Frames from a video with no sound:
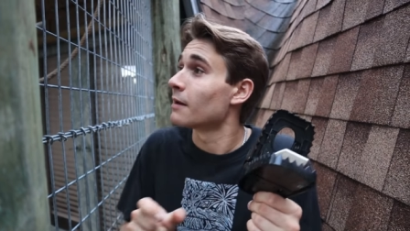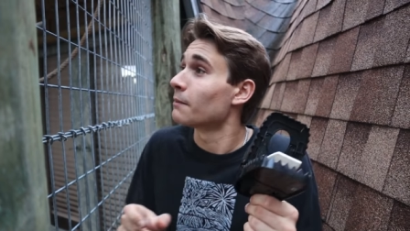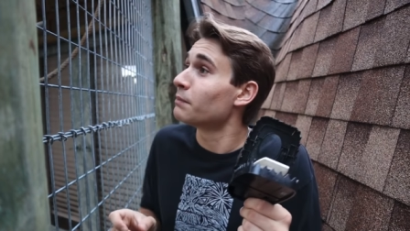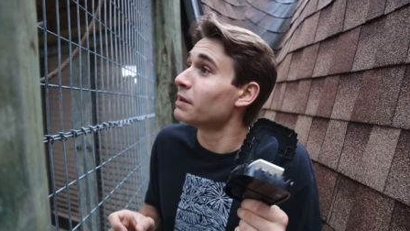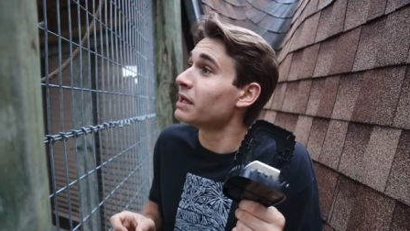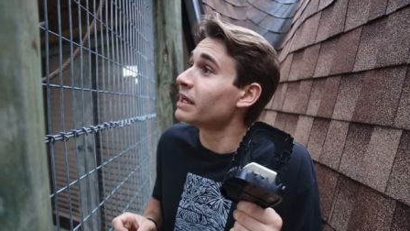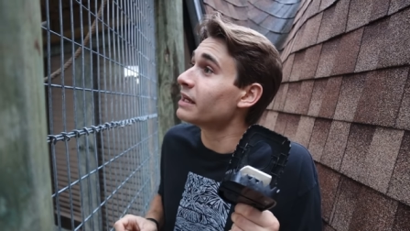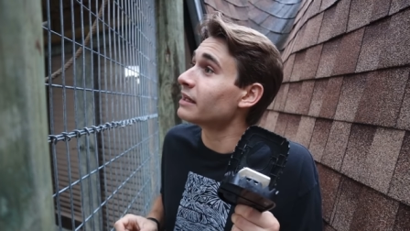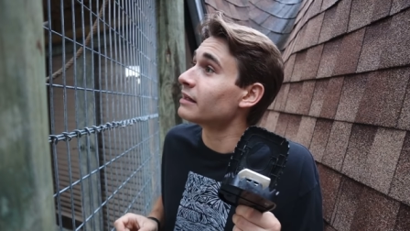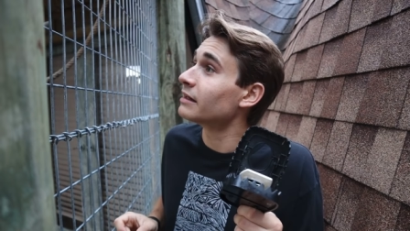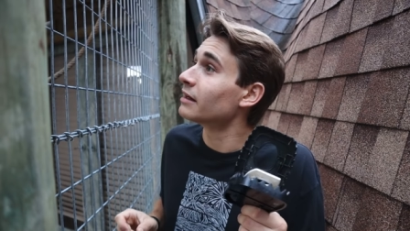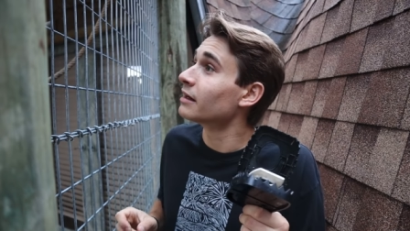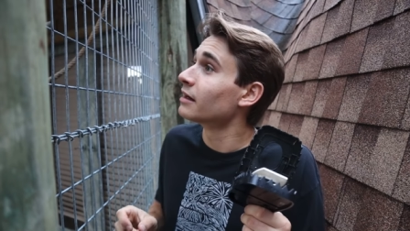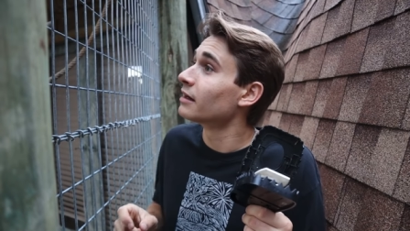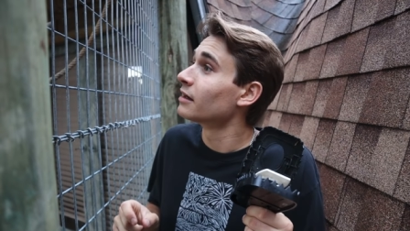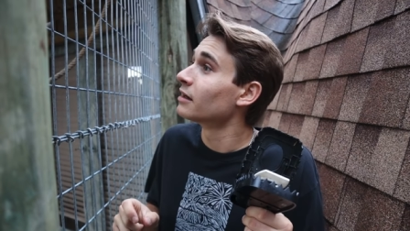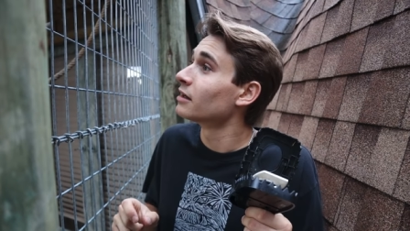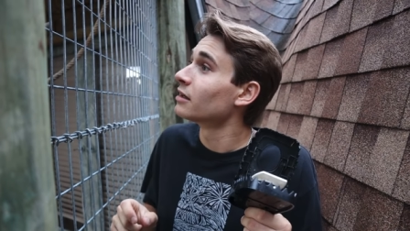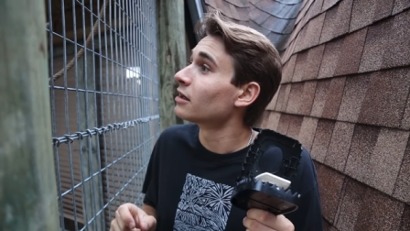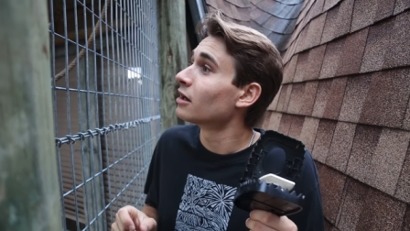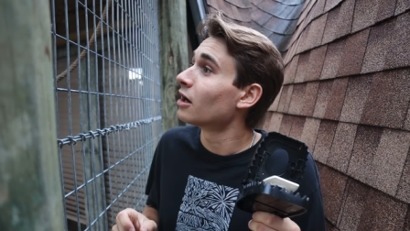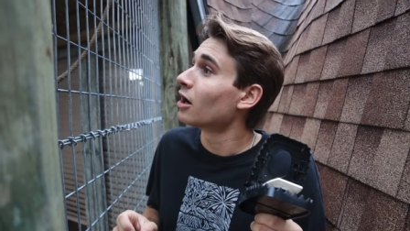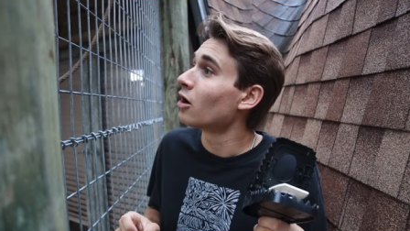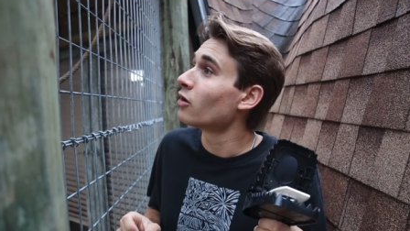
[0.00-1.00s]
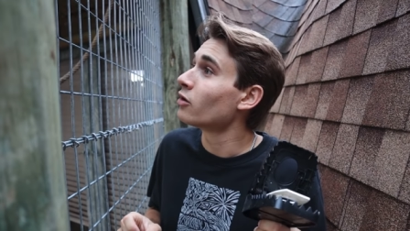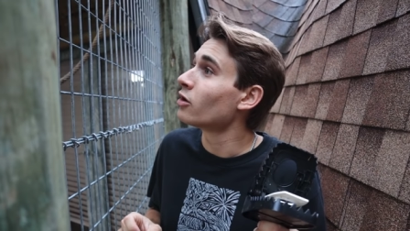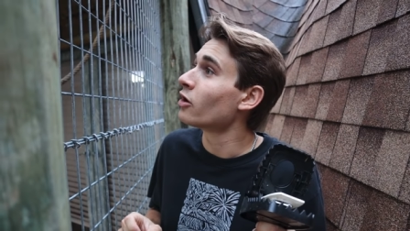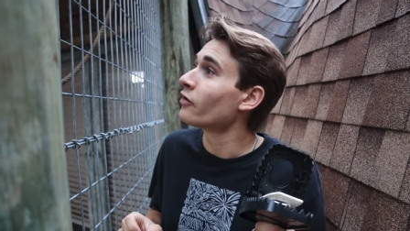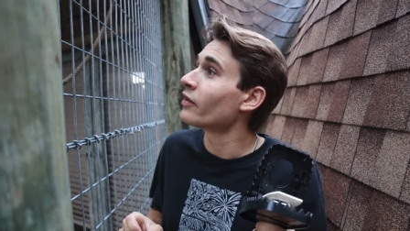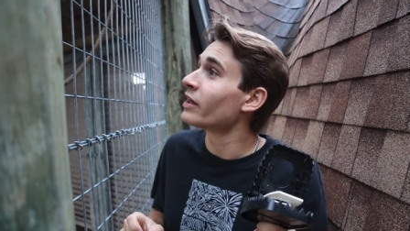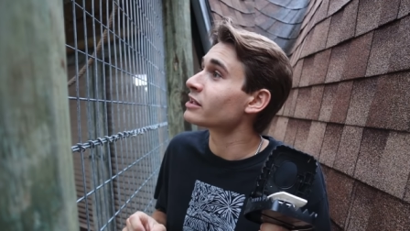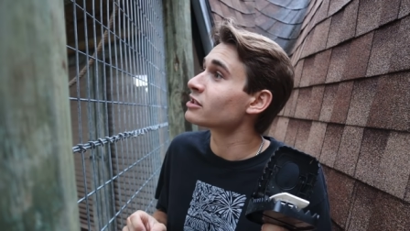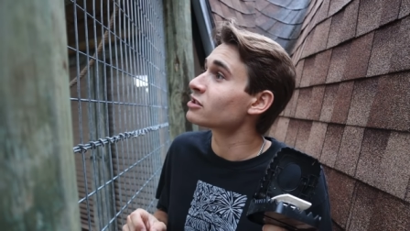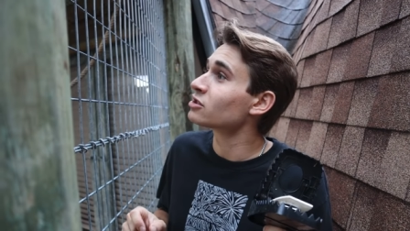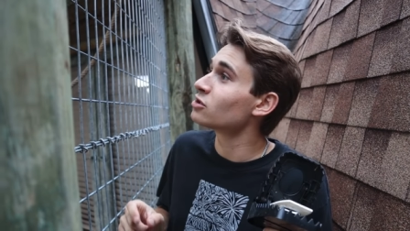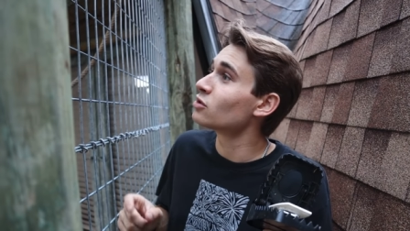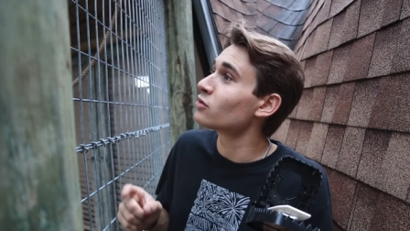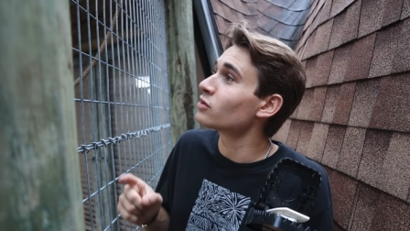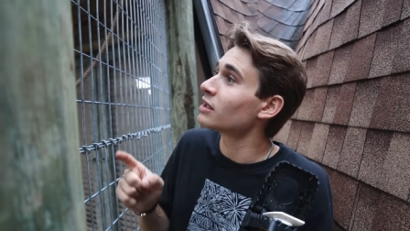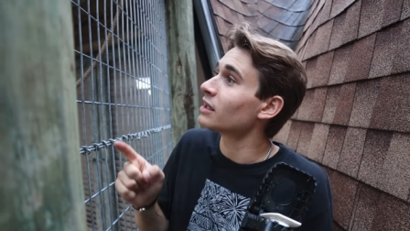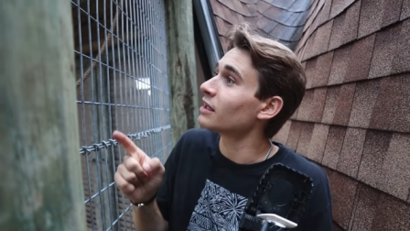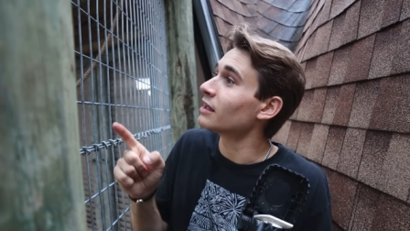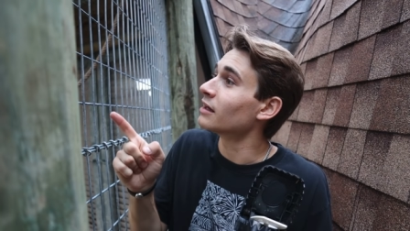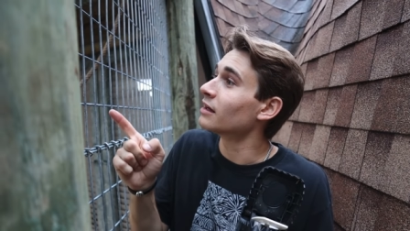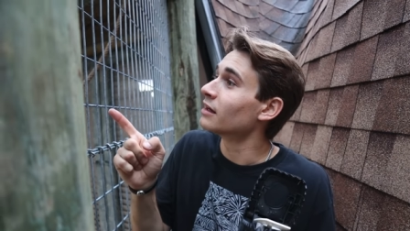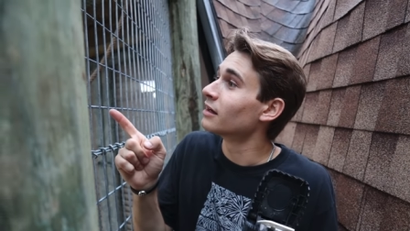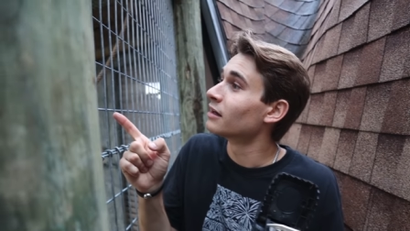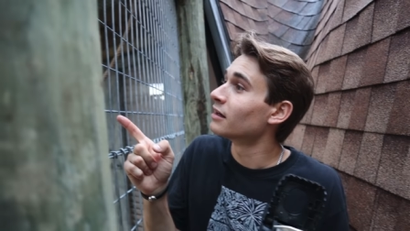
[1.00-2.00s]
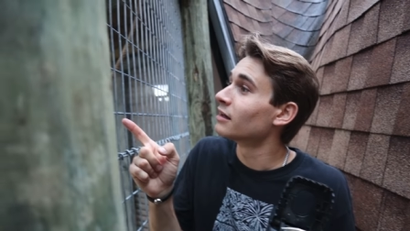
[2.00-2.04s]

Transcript: Bean, oh no, that's Suki.